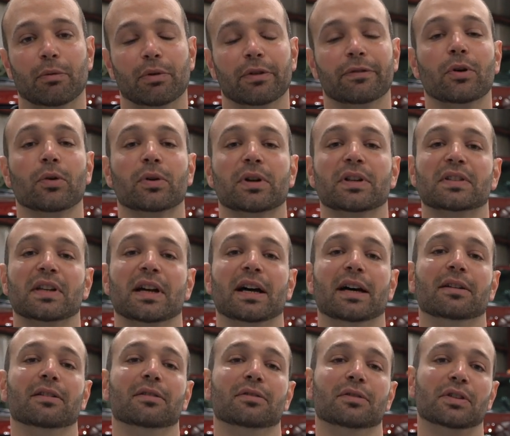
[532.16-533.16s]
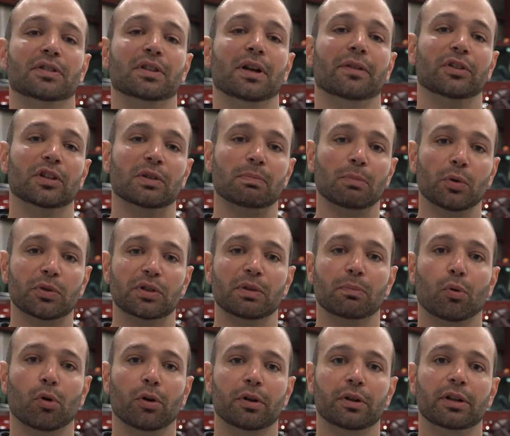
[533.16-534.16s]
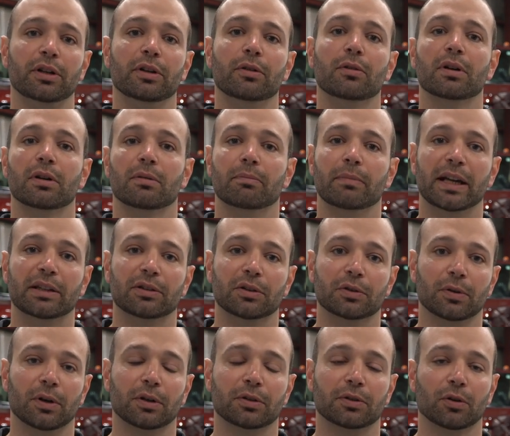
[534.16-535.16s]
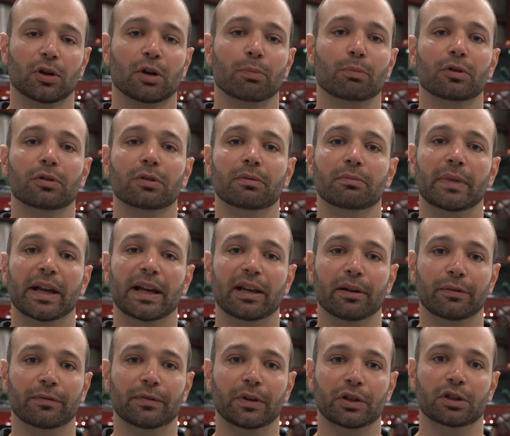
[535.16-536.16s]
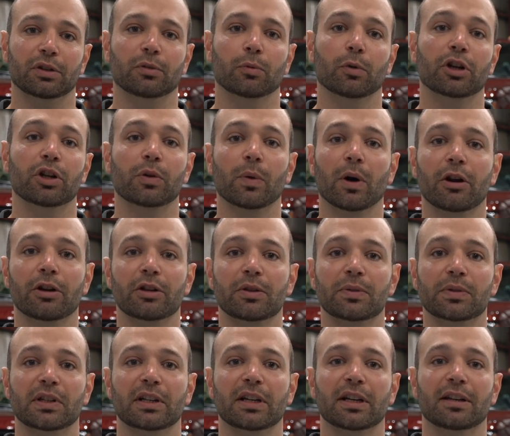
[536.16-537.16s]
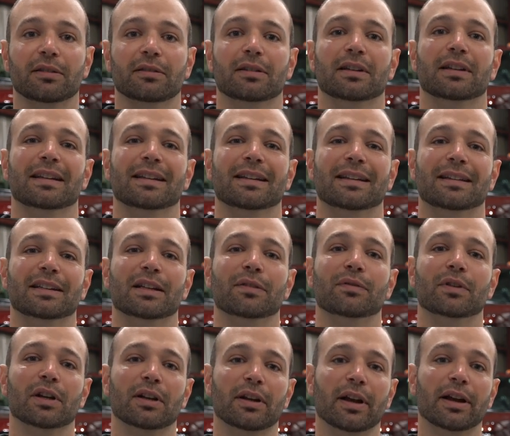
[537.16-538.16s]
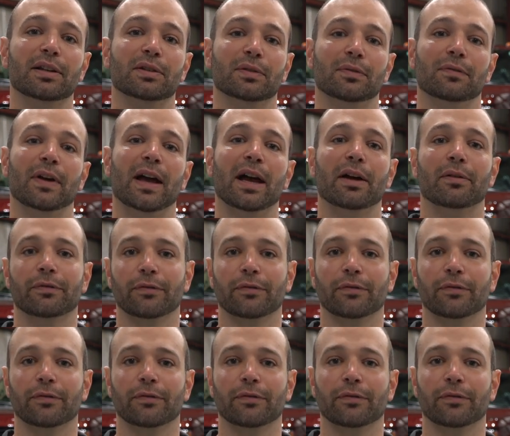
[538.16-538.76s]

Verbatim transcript: want to focus on the stuff that's most important to you, make the truck durable, make it efficient where you are using it, give you a nice, fat,